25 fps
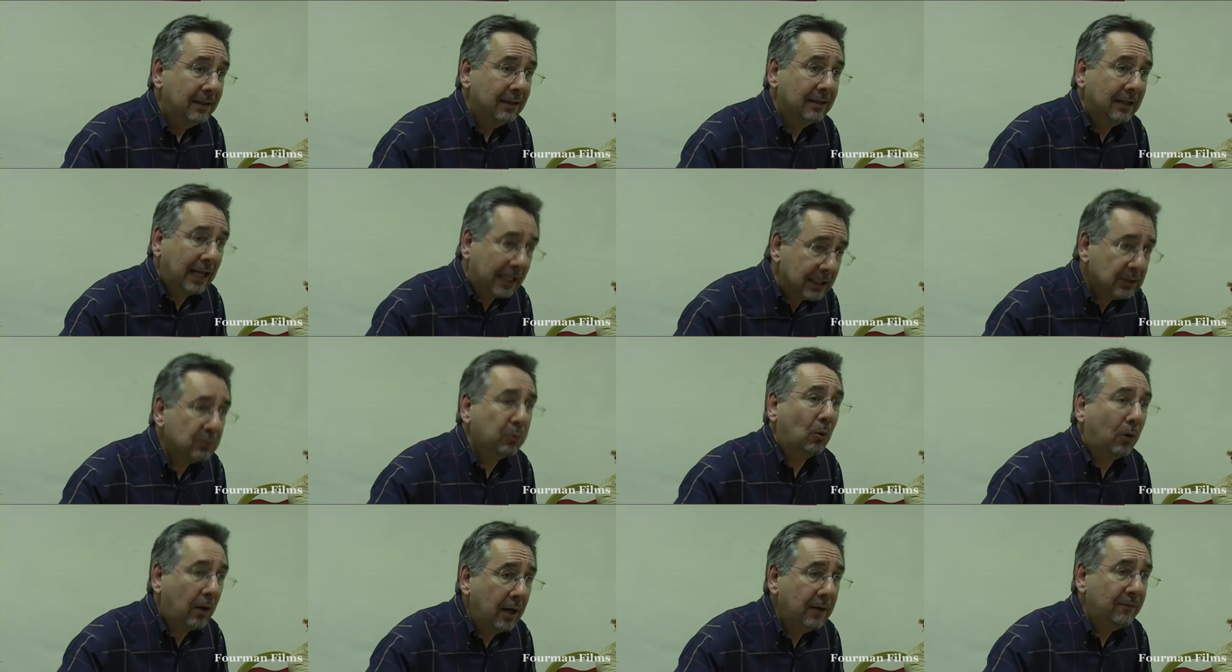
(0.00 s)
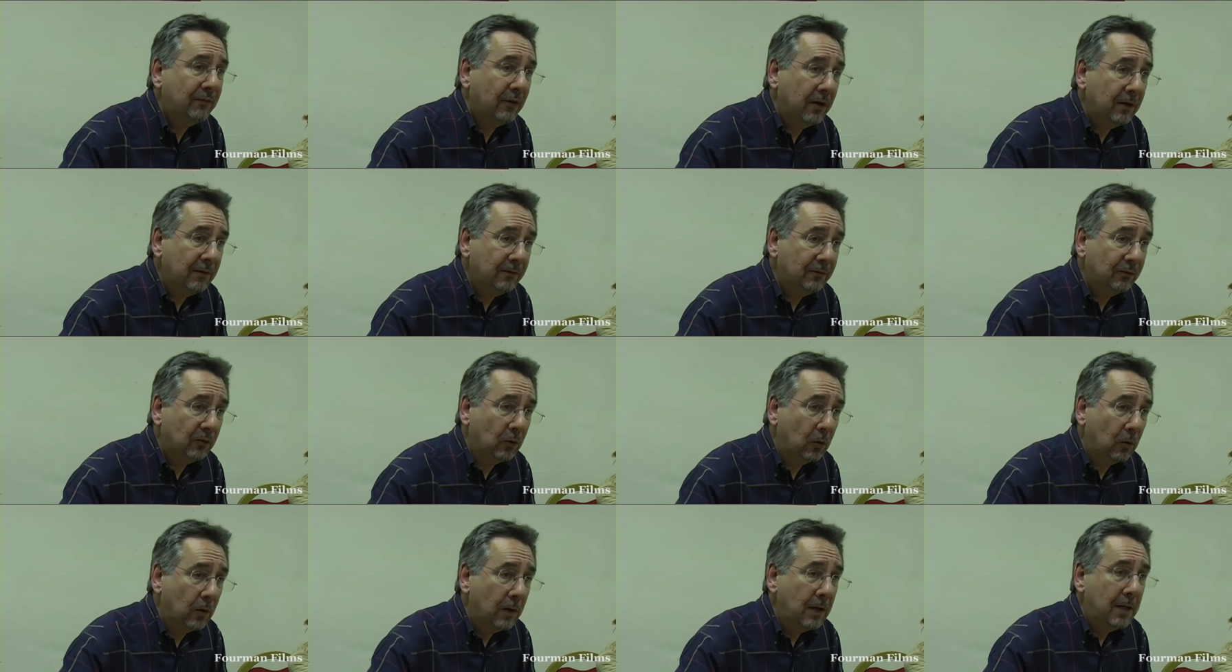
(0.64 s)
That's what I'd vote
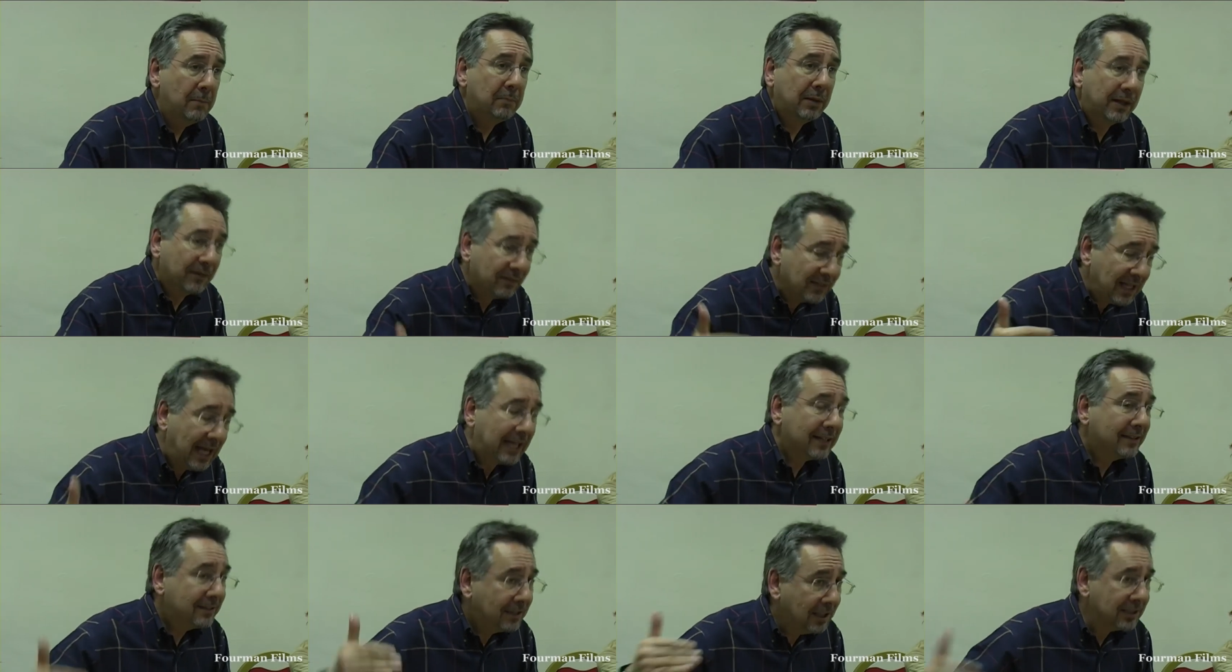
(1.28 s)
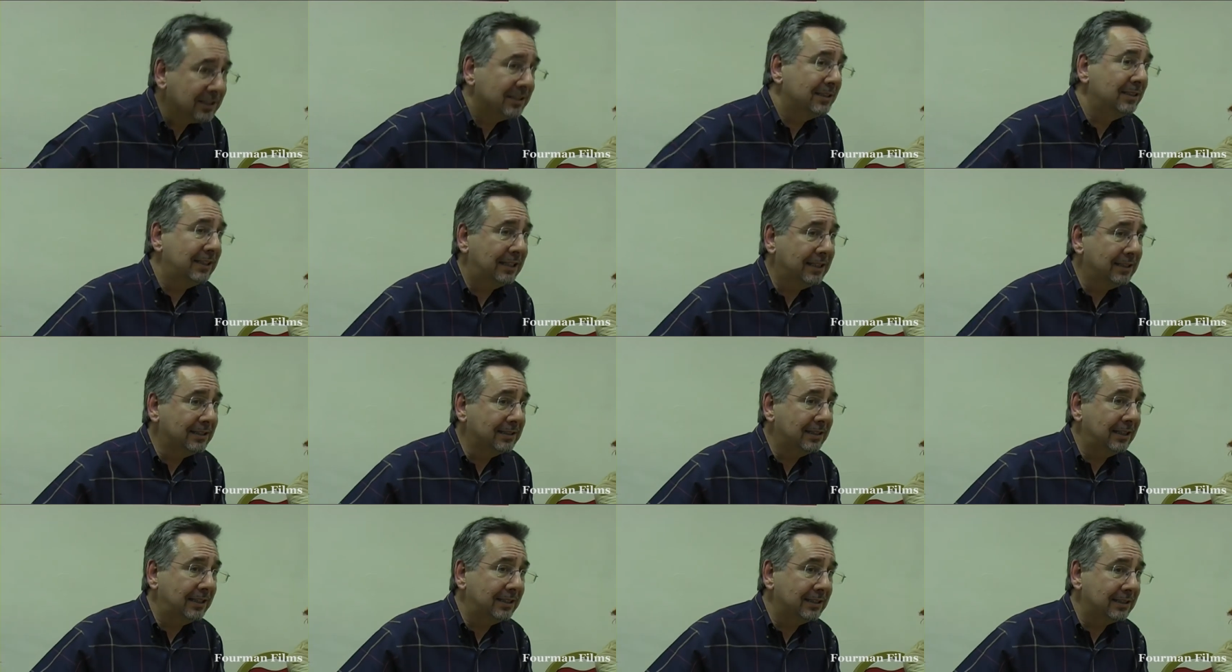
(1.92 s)
for. But if that doesn't
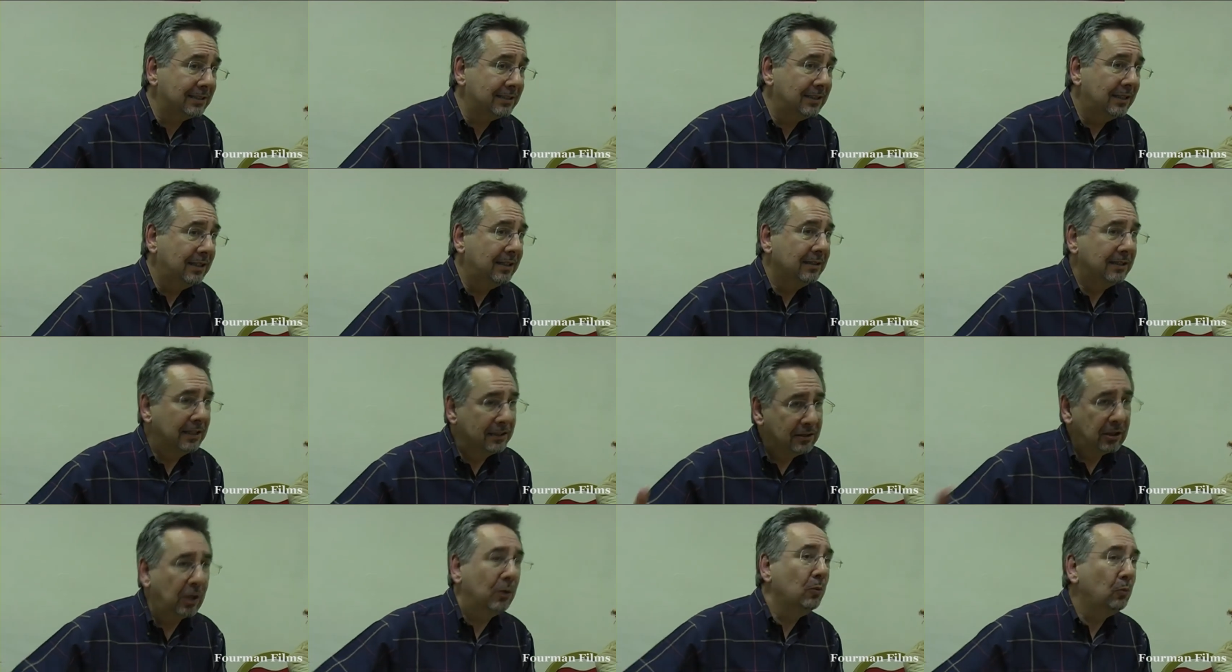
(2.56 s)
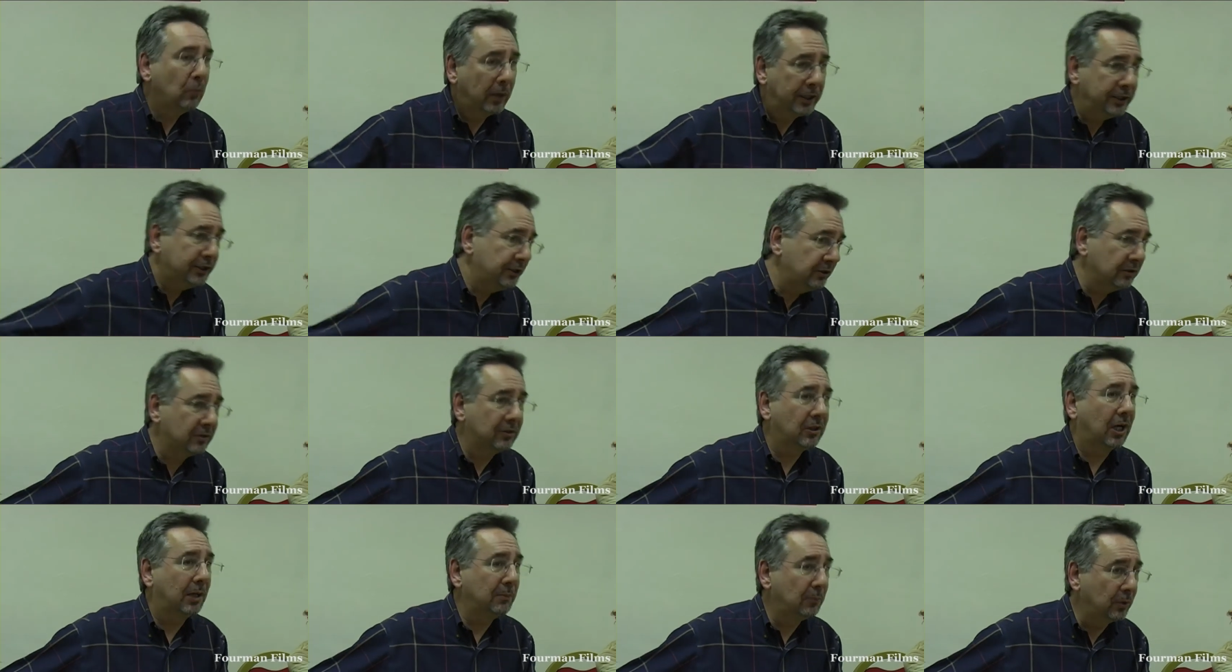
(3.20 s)
exist, then don't waste
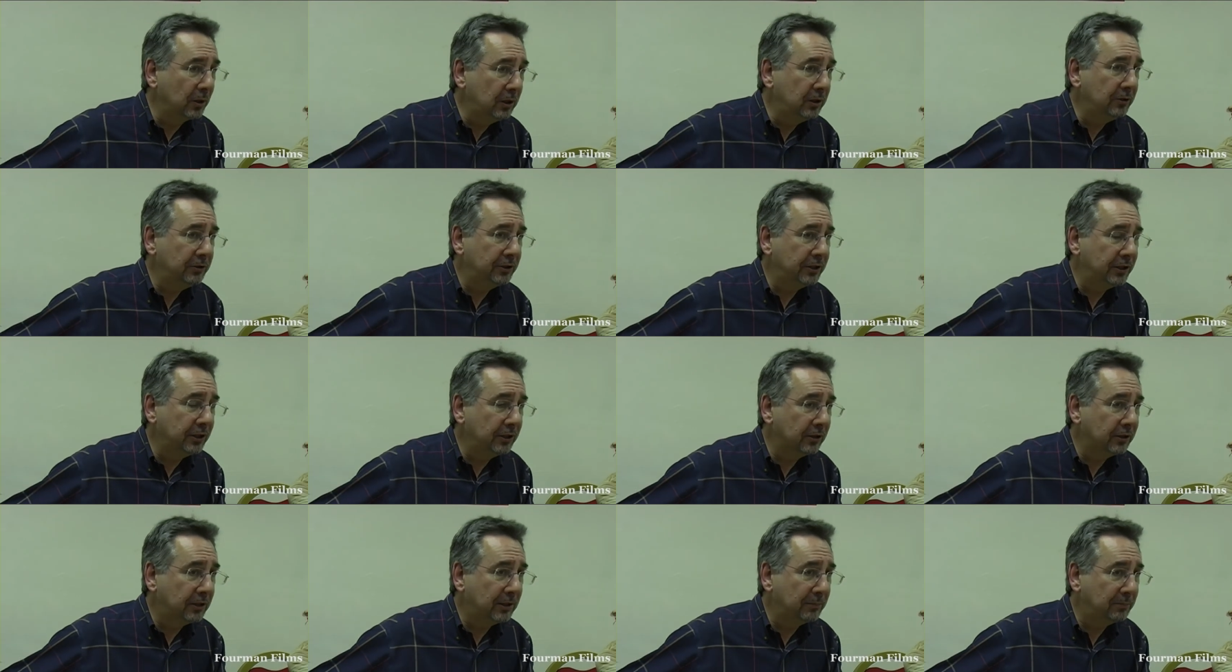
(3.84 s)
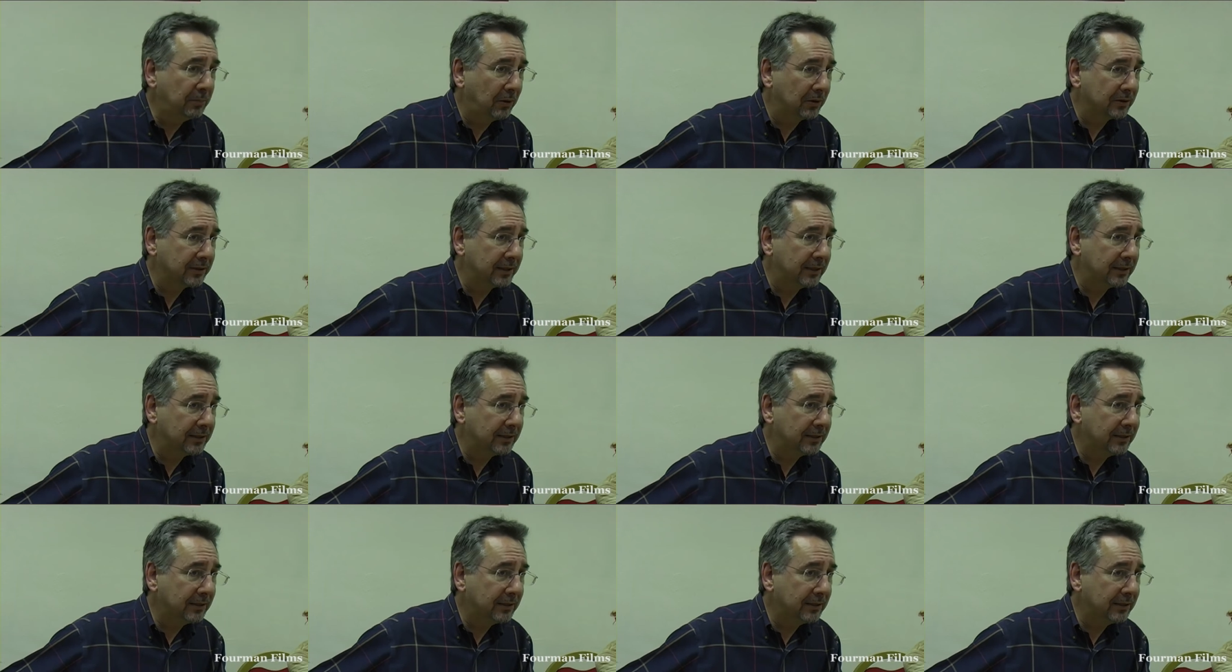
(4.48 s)
your time on losing your deposit.